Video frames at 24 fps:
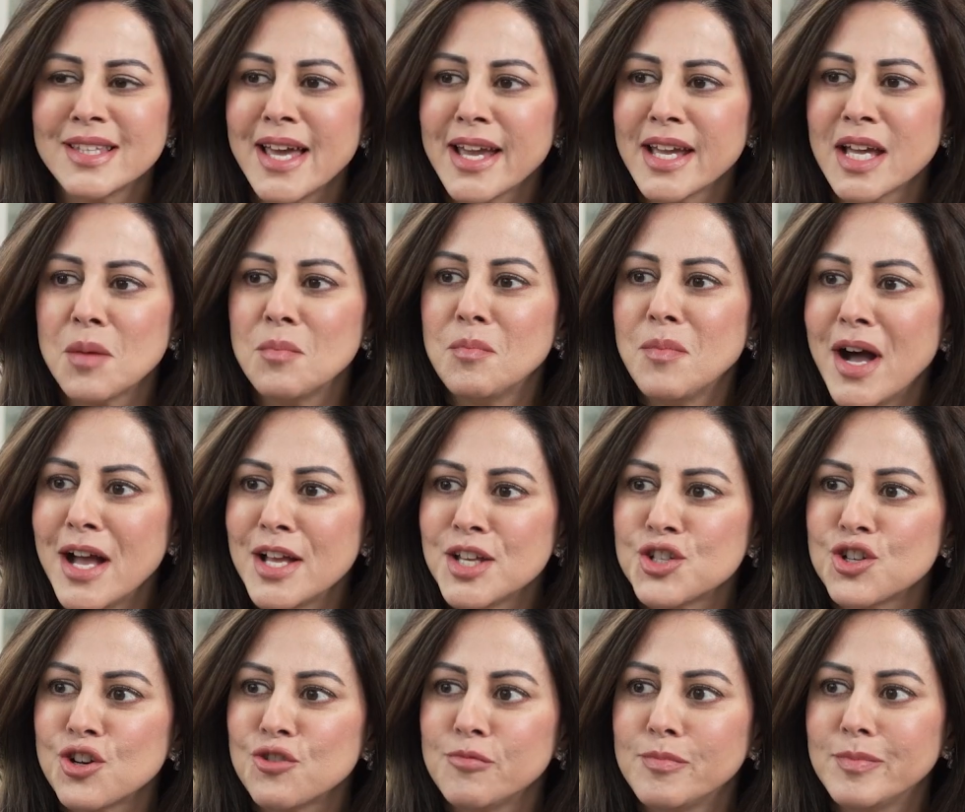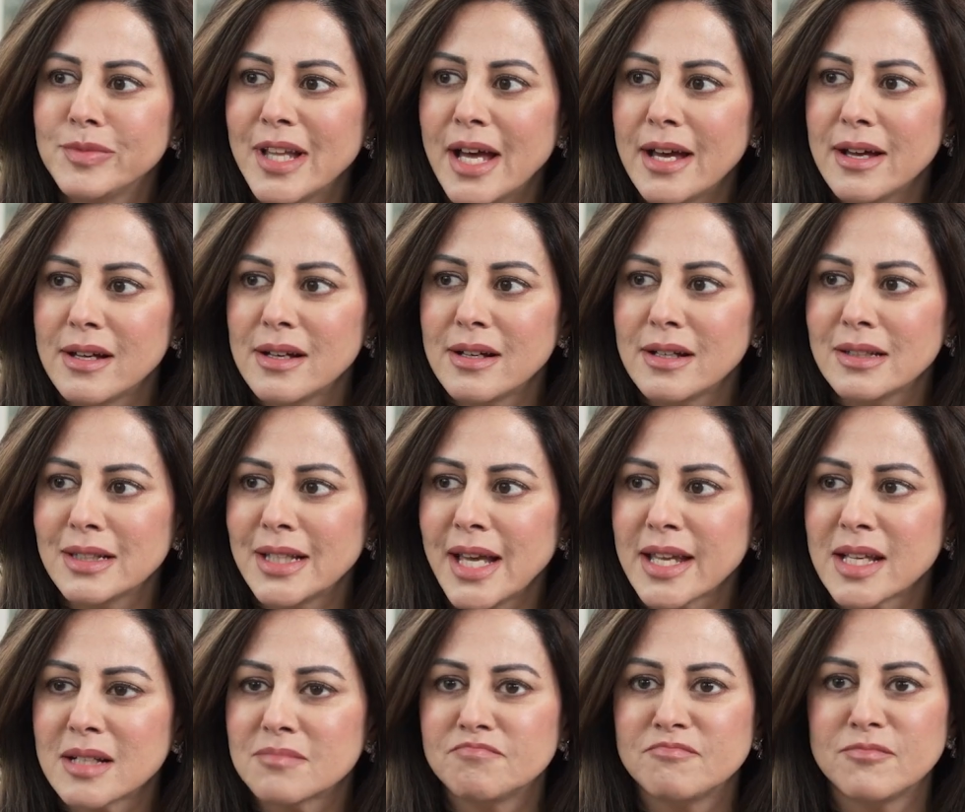like a bunch of blood,
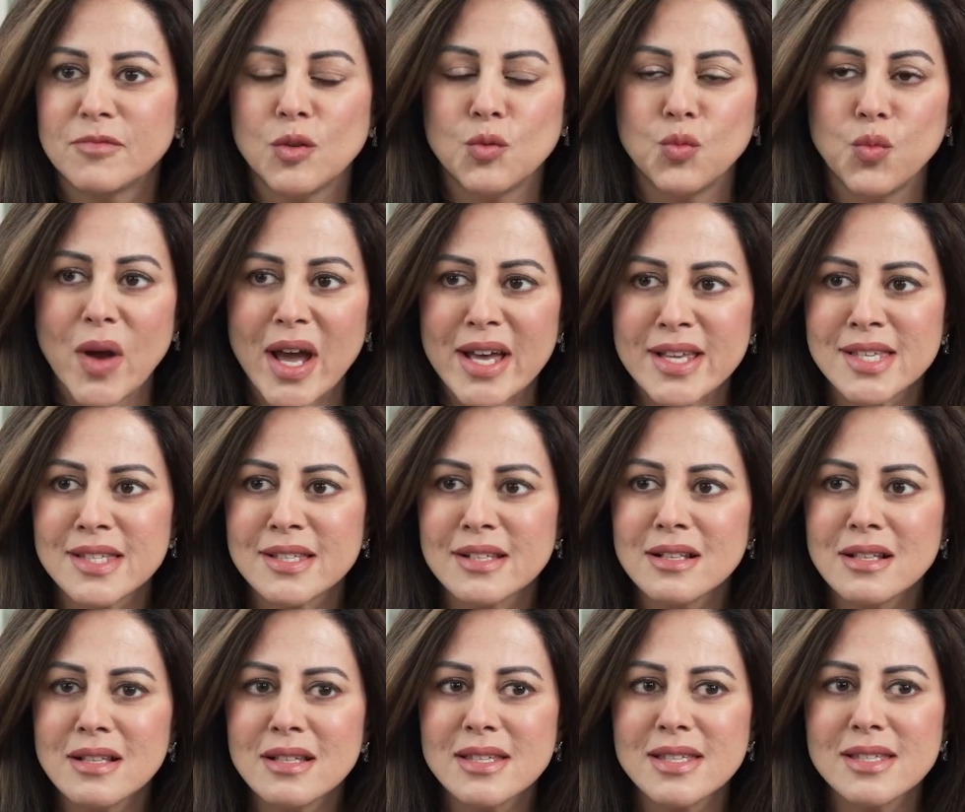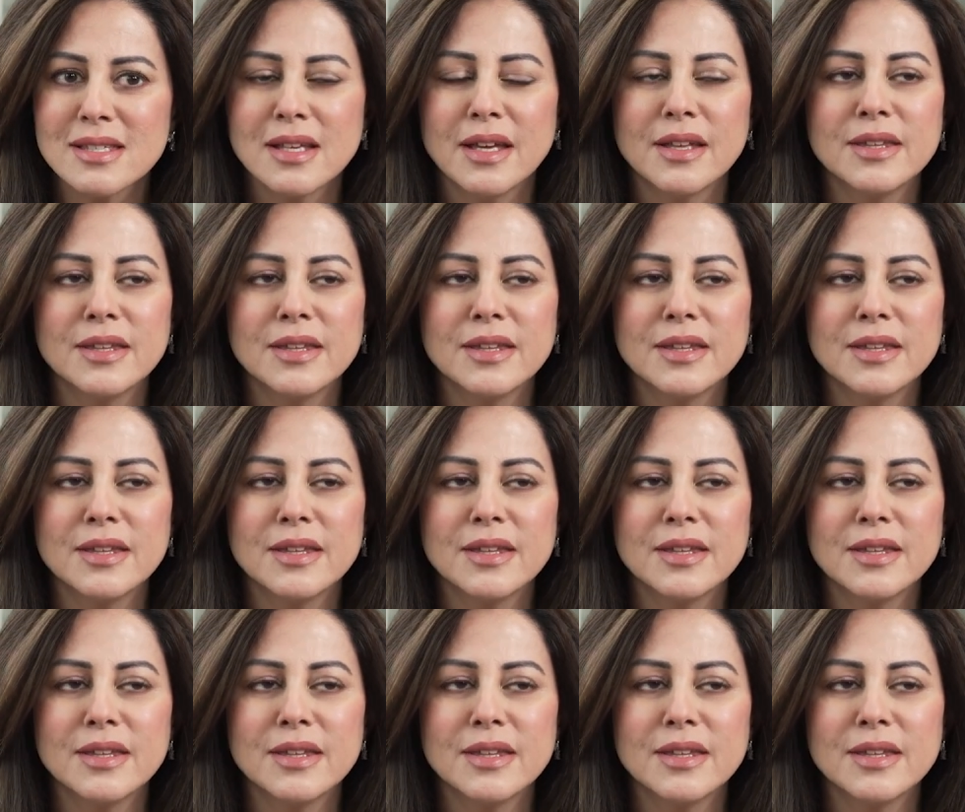like vessels.